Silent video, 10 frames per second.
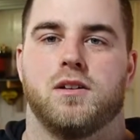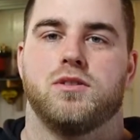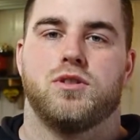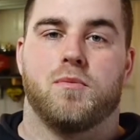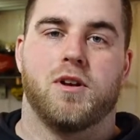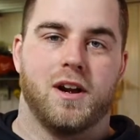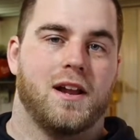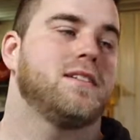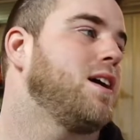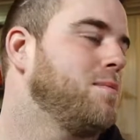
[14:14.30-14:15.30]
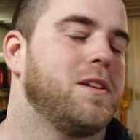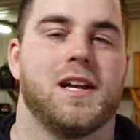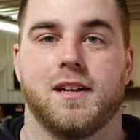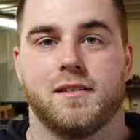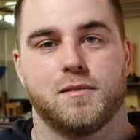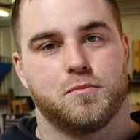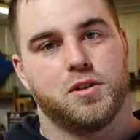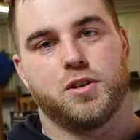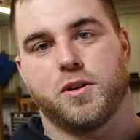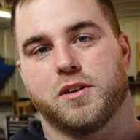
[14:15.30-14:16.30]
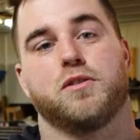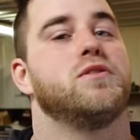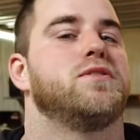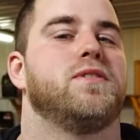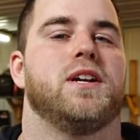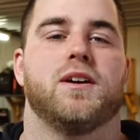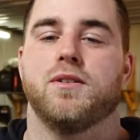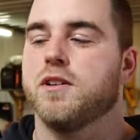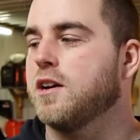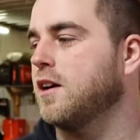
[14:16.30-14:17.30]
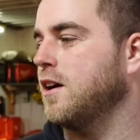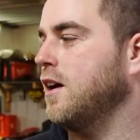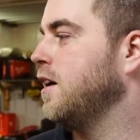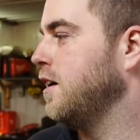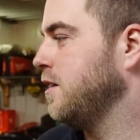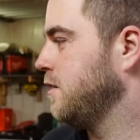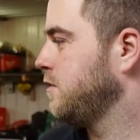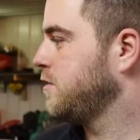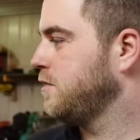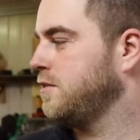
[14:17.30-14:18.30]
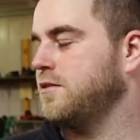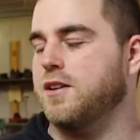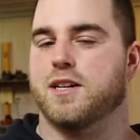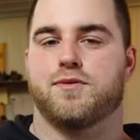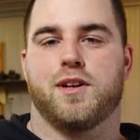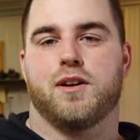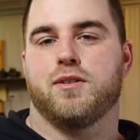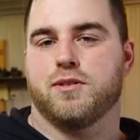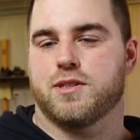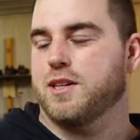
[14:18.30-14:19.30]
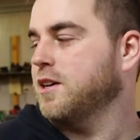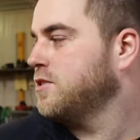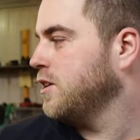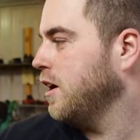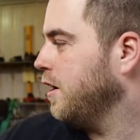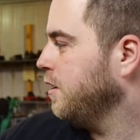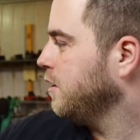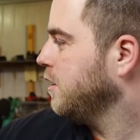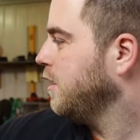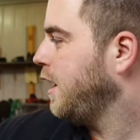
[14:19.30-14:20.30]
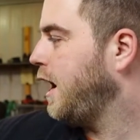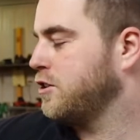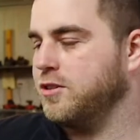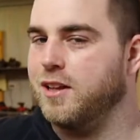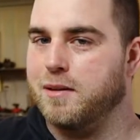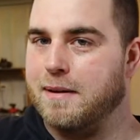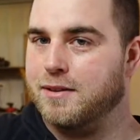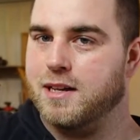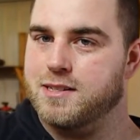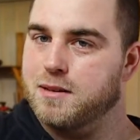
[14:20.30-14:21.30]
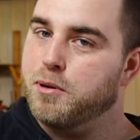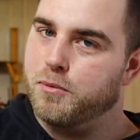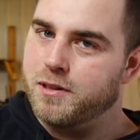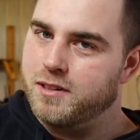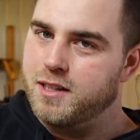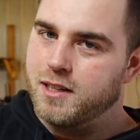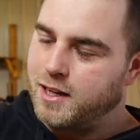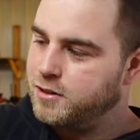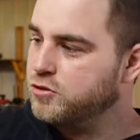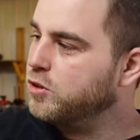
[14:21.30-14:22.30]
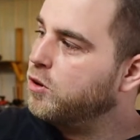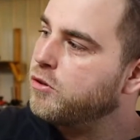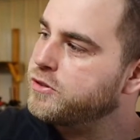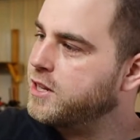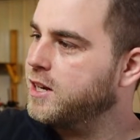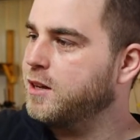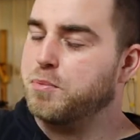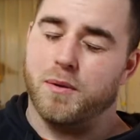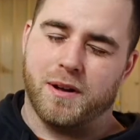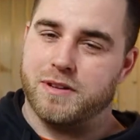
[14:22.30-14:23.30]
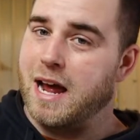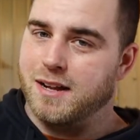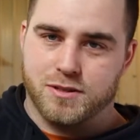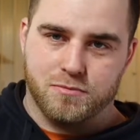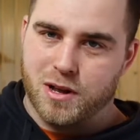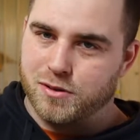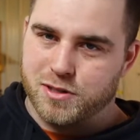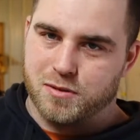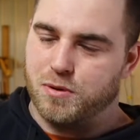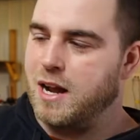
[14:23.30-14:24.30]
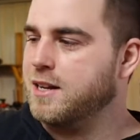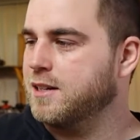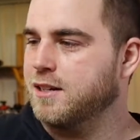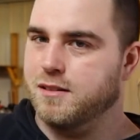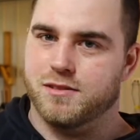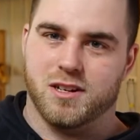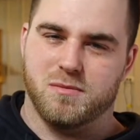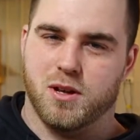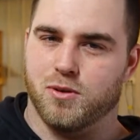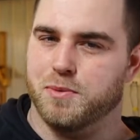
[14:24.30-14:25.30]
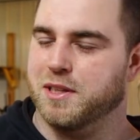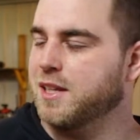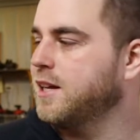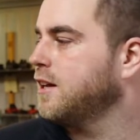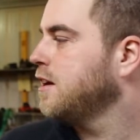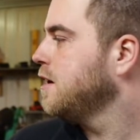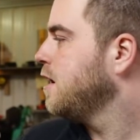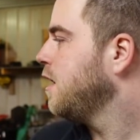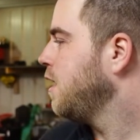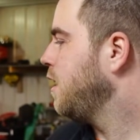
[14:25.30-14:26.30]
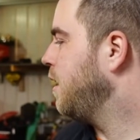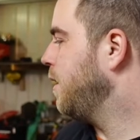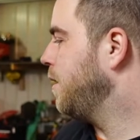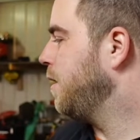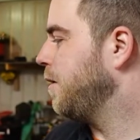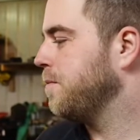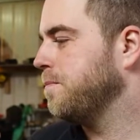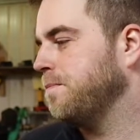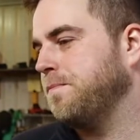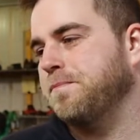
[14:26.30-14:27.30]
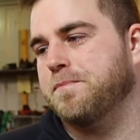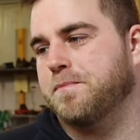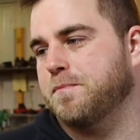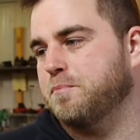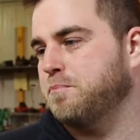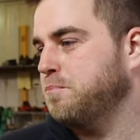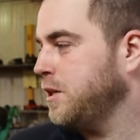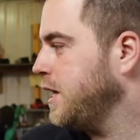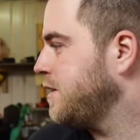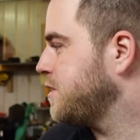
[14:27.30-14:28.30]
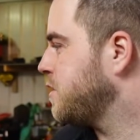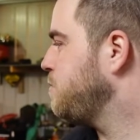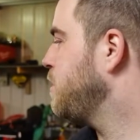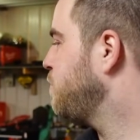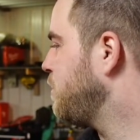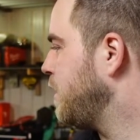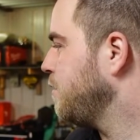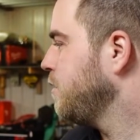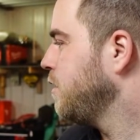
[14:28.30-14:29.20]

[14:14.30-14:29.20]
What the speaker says: So I'm running out of time today. I'm gonna go ahead and close the video. Next video, you'll see us actually like mount that seat permanently, like drill holes in it. Probably have to add some metal to the bracket. It's gonna be a whole big thing. But yeah, that's gonna be it for now.